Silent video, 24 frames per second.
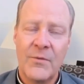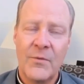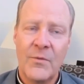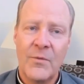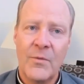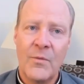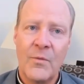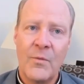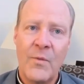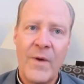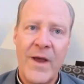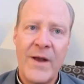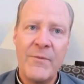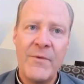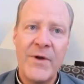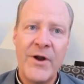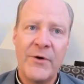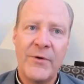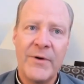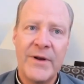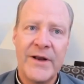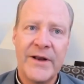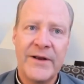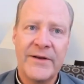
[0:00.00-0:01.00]
when we are
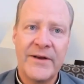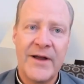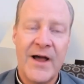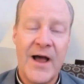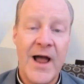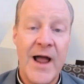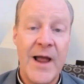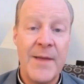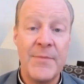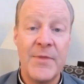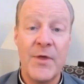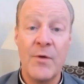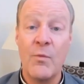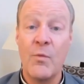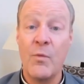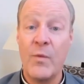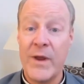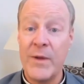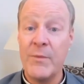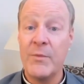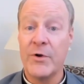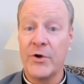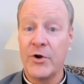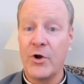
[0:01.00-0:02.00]
in a time that we
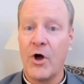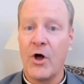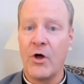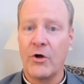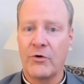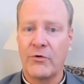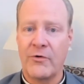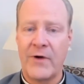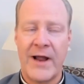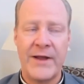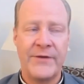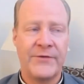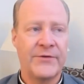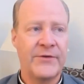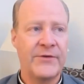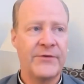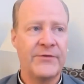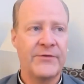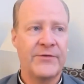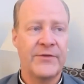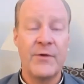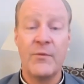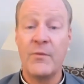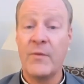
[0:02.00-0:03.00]
would call crisis,
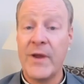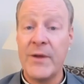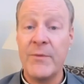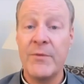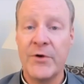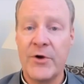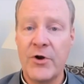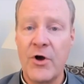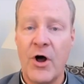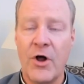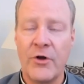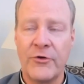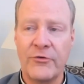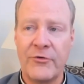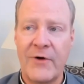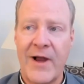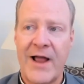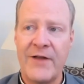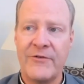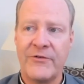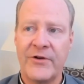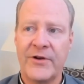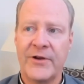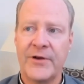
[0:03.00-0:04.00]
that we would call
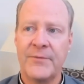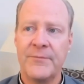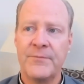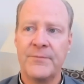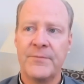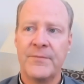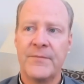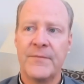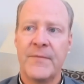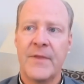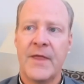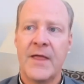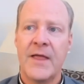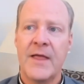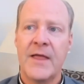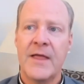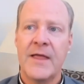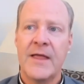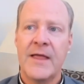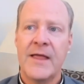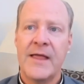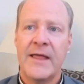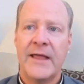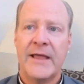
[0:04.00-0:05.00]
tragic,
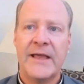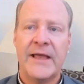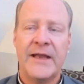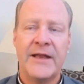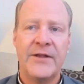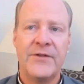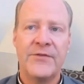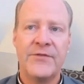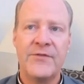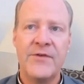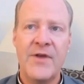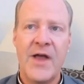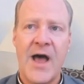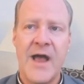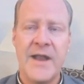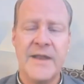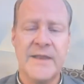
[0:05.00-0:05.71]
it is not an